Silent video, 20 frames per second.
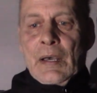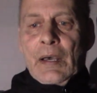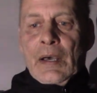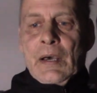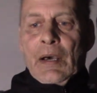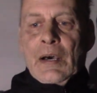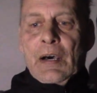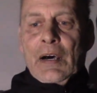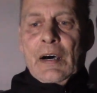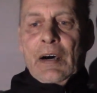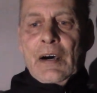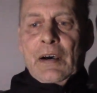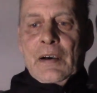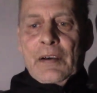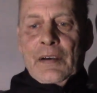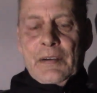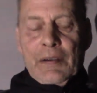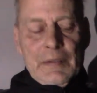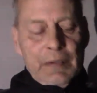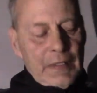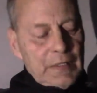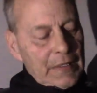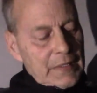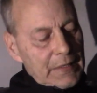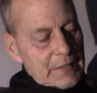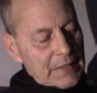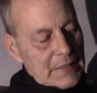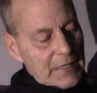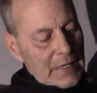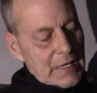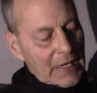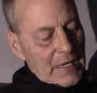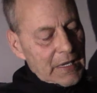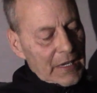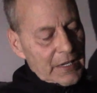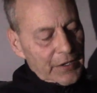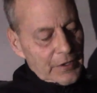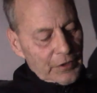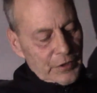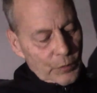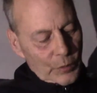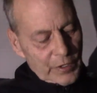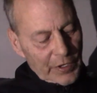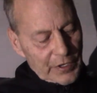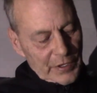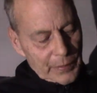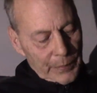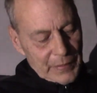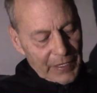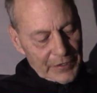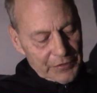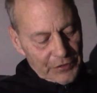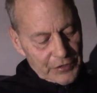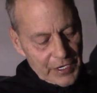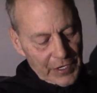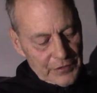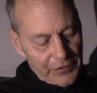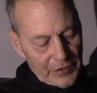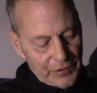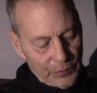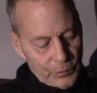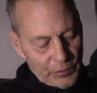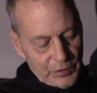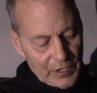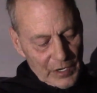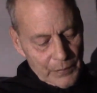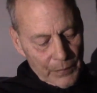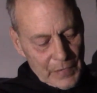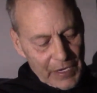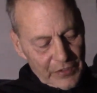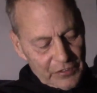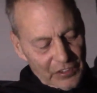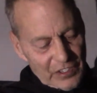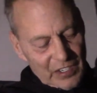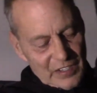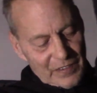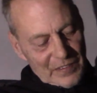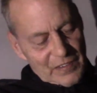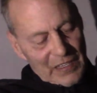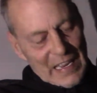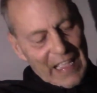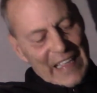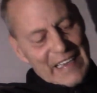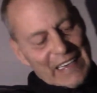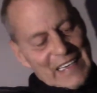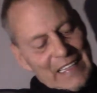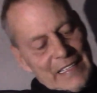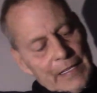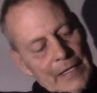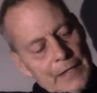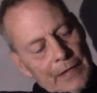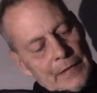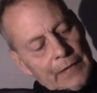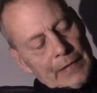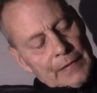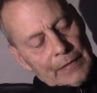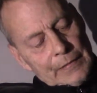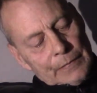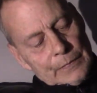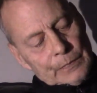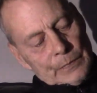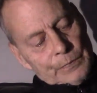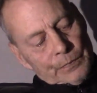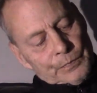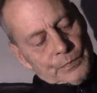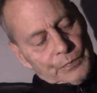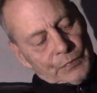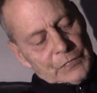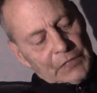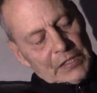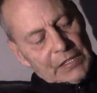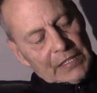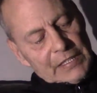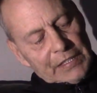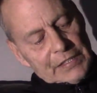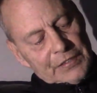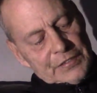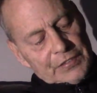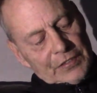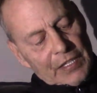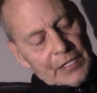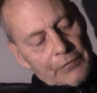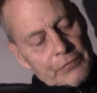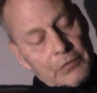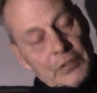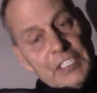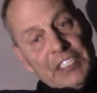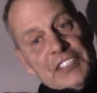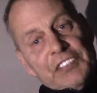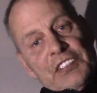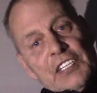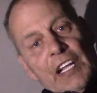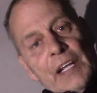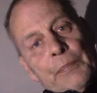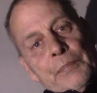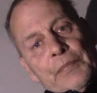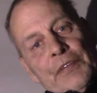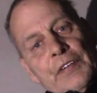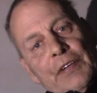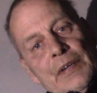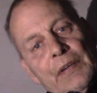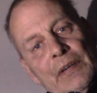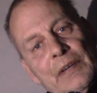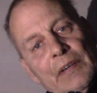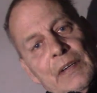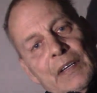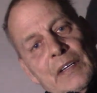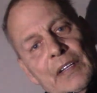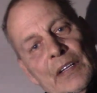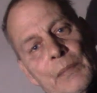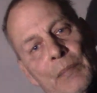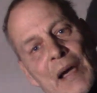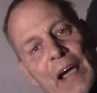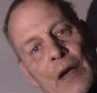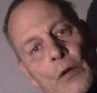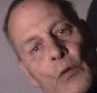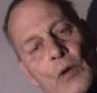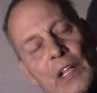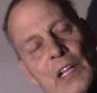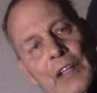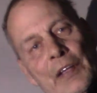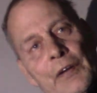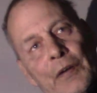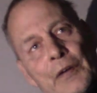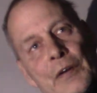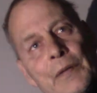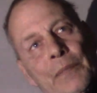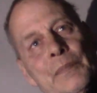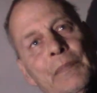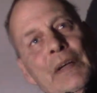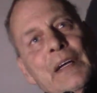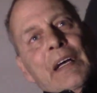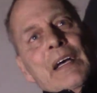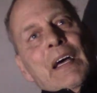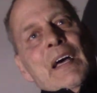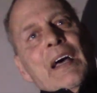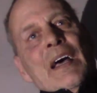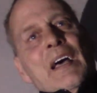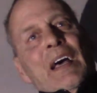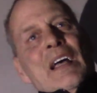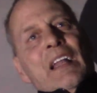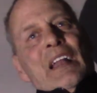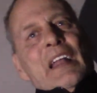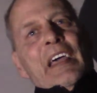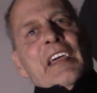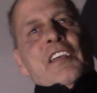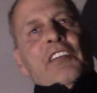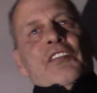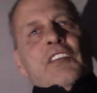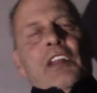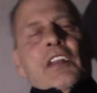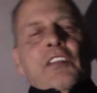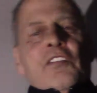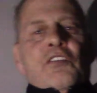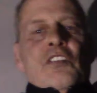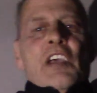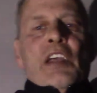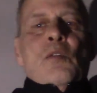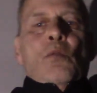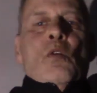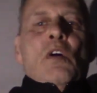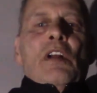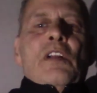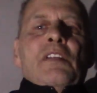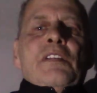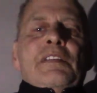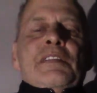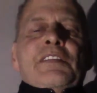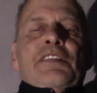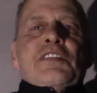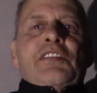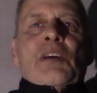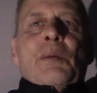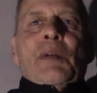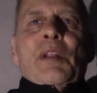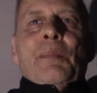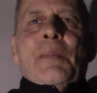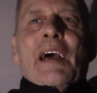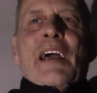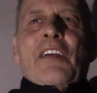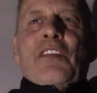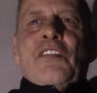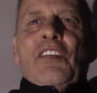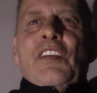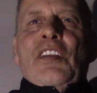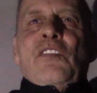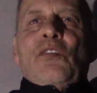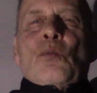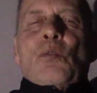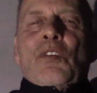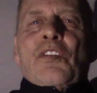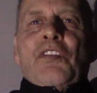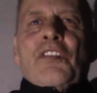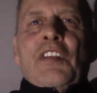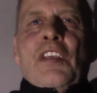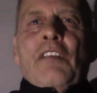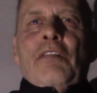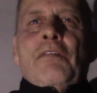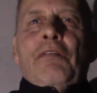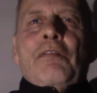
Uh, another one of the big changes, which I've mentioned lightly, is they've reshaped the magwell here. Like I said, the Gen 1, some of the magazines were stiff.